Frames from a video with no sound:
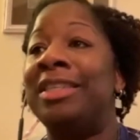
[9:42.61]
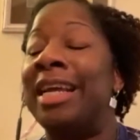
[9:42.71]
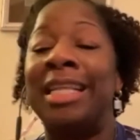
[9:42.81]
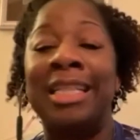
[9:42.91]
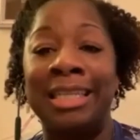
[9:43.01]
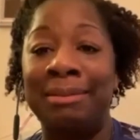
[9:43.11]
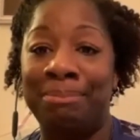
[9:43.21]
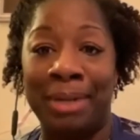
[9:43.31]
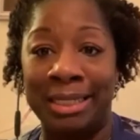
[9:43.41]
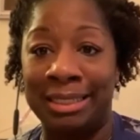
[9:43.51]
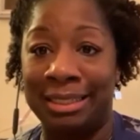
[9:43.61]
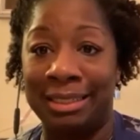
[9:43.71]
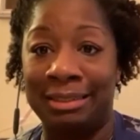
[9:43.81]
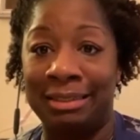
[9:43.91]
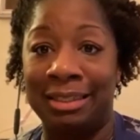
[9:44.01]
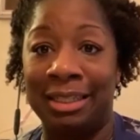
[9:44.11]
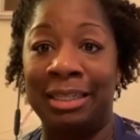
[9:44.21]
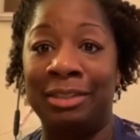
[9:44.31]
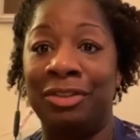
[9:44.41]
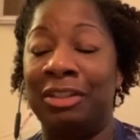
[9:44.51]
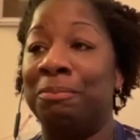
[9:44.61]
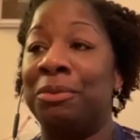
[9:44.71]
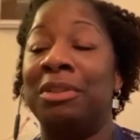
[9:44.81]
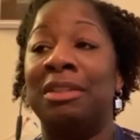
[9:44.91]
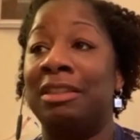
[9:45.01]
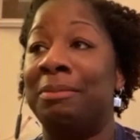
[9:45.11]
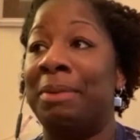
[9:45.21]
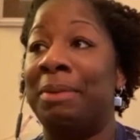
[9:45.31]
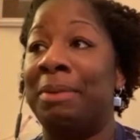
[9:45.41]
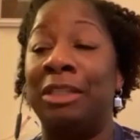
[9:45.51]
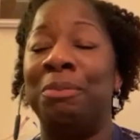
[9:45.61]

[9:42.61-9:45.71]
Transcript: daily basis and just participating?